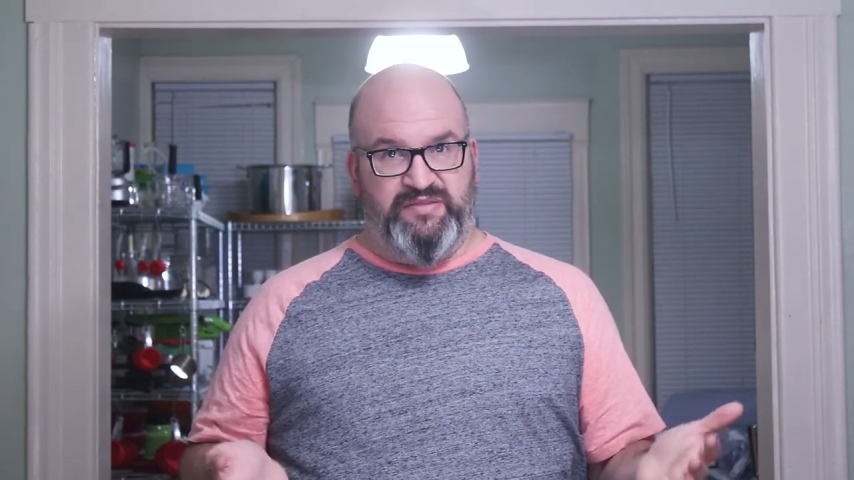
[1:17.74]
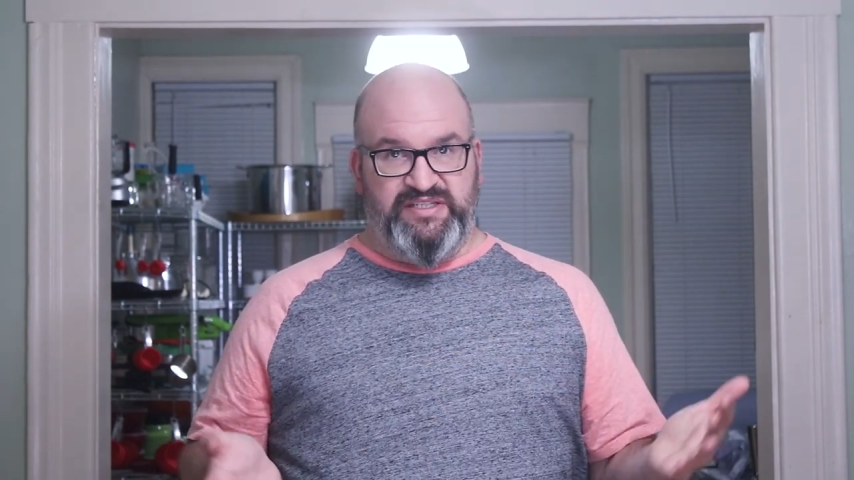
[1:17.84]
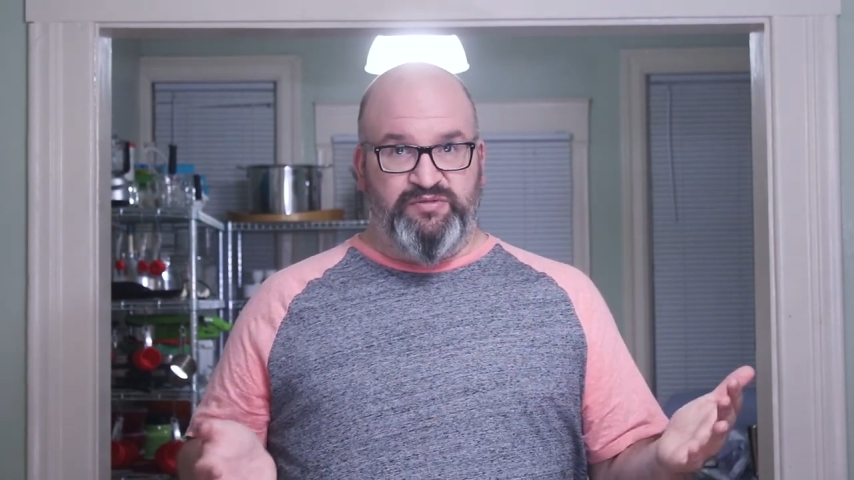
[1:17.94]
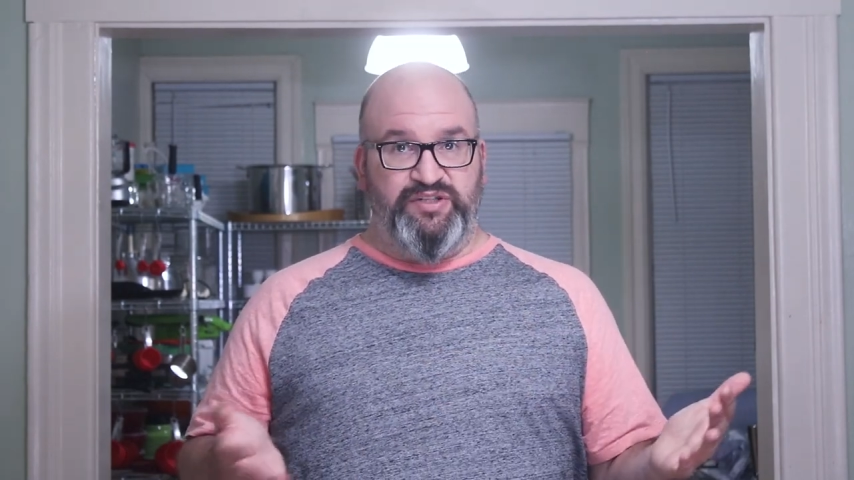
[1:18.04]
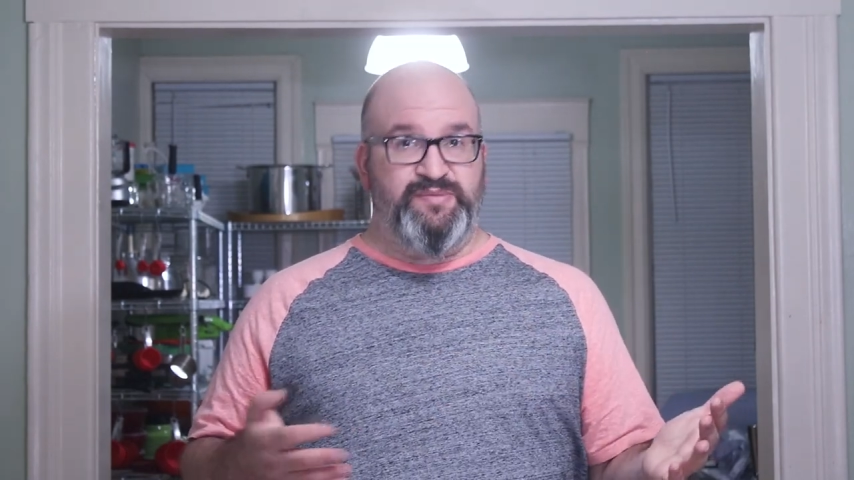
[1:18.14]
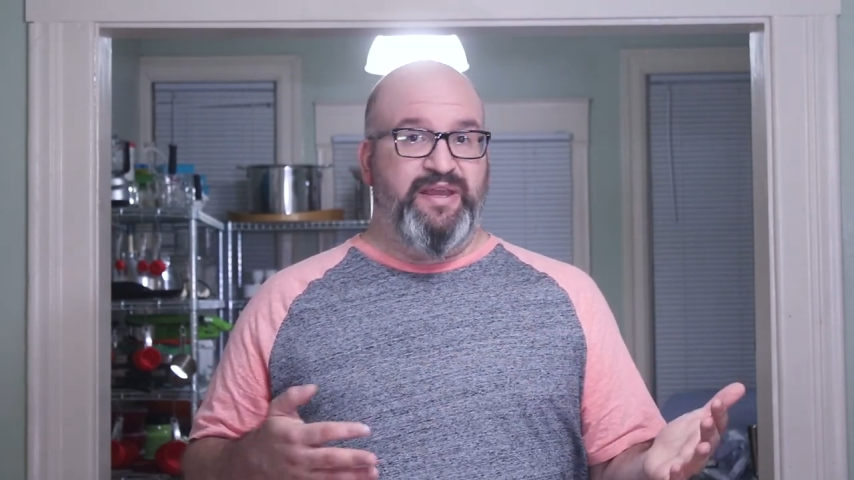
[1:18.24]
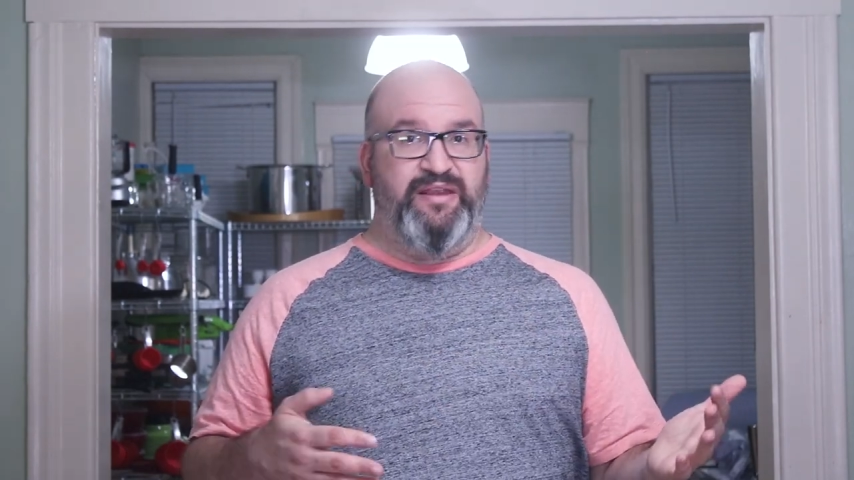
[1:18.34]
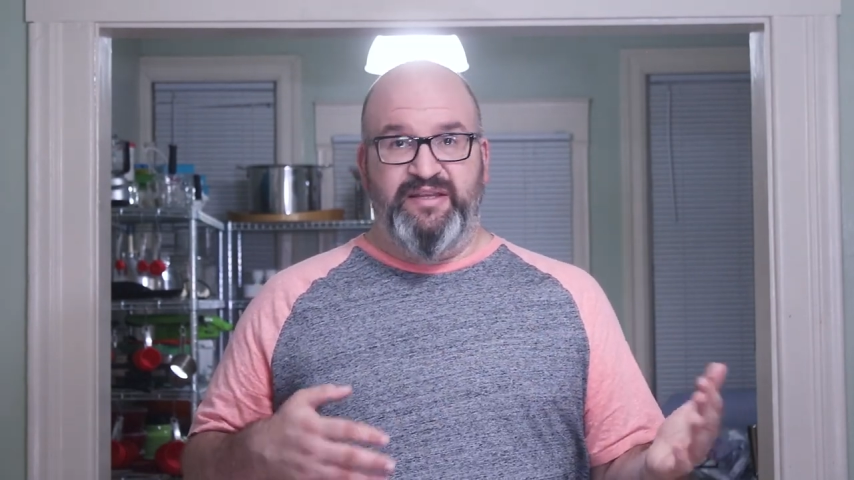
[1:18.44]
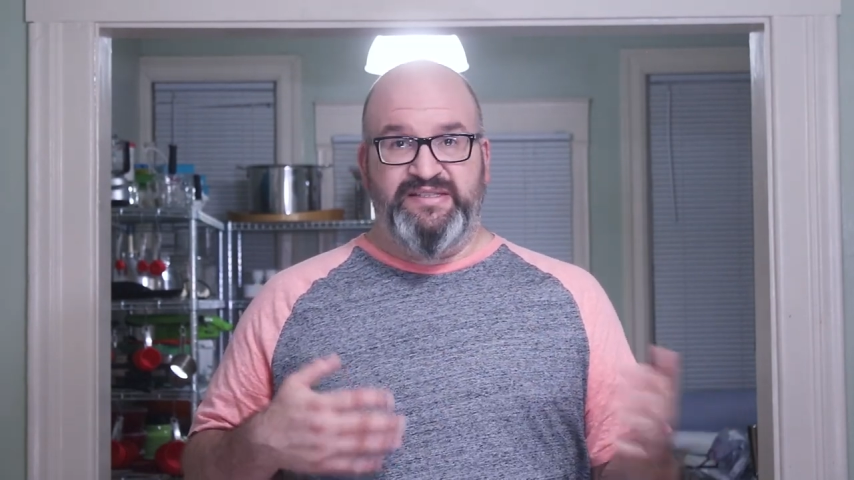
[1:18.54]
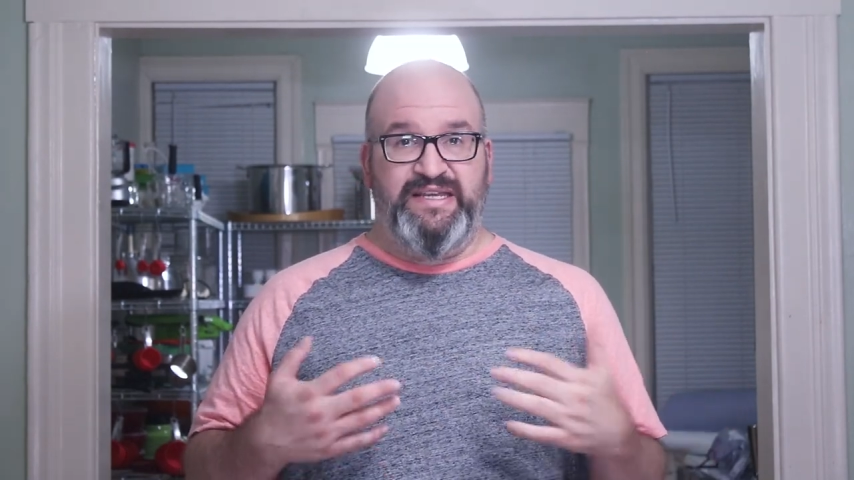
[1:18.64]
since we're just
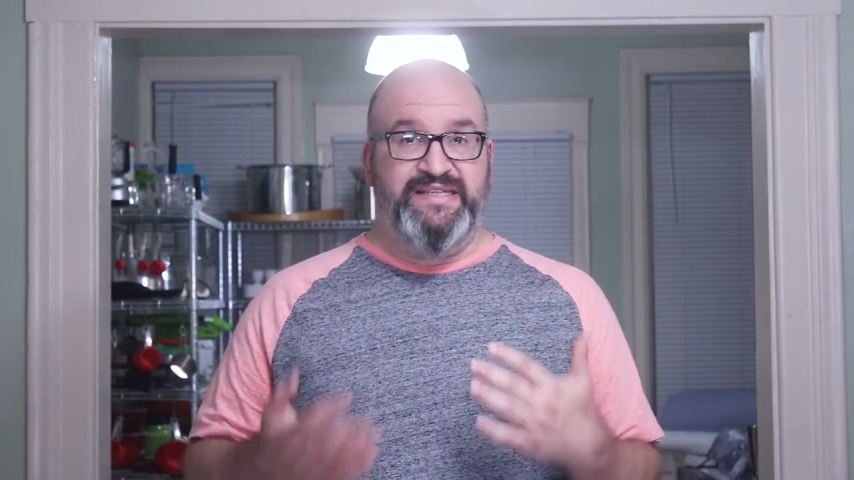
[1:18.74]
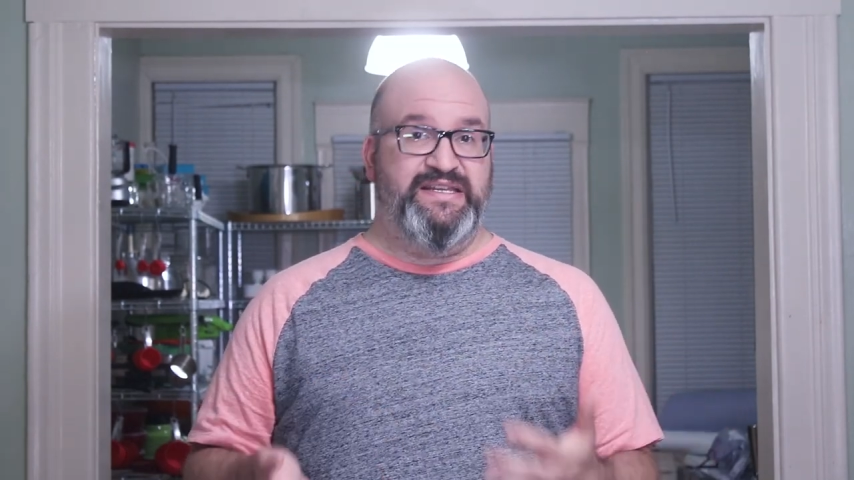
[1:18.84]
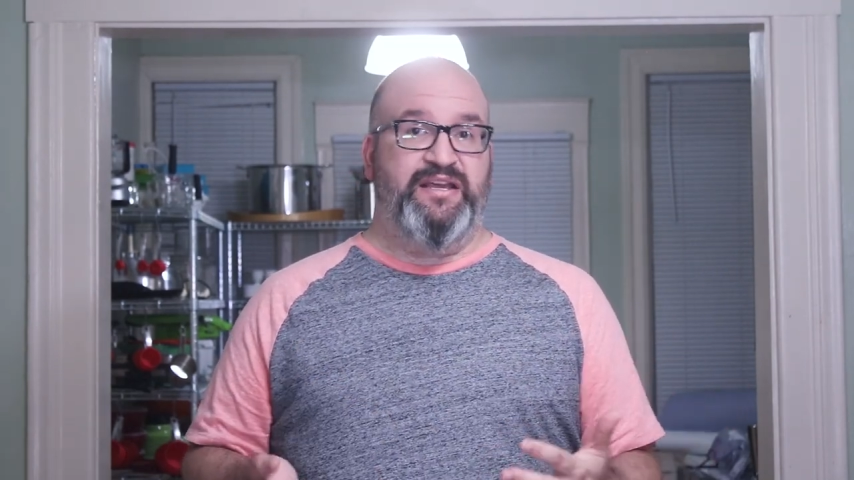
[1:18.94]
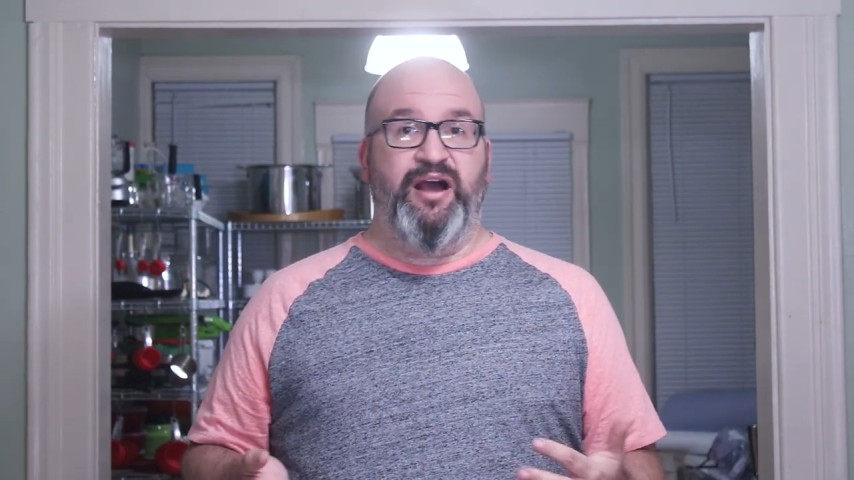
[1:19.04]
making this easy